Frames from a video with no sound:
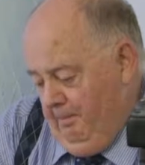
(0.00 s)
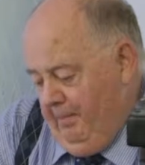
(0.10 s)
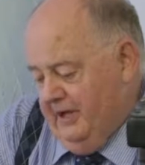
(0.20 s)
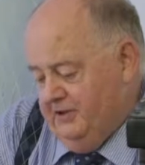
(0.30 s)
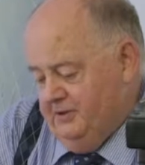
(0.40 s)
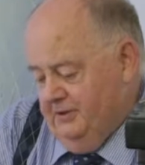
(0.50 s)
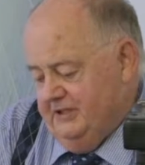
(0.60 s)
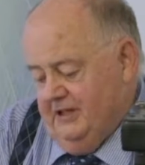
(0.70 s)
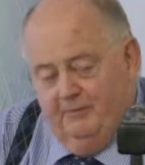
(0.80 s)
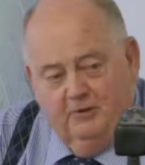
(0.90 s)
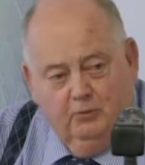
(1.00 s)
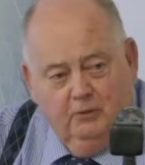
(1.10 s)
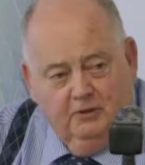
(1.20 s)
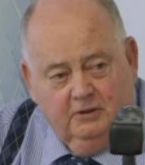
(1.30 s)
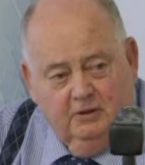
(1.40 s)
based on some of the
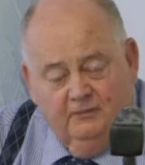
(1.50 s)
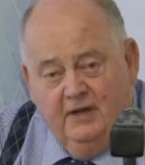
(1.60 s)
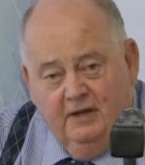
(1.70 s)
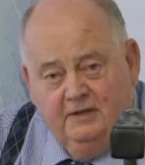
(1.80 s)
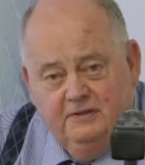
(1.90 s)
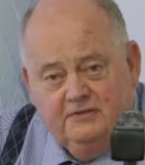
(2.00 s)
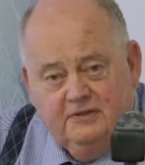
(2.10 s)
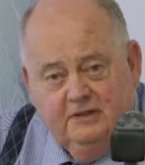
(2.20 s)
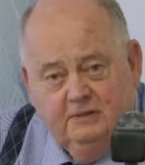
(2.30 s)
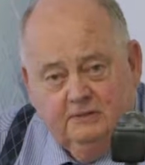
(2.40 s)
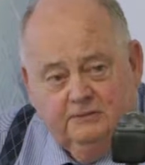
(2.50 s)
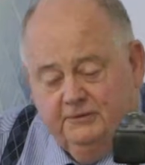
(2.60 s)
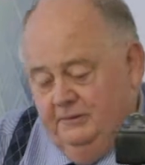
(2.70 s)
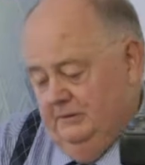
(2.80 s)
work I've done in skills.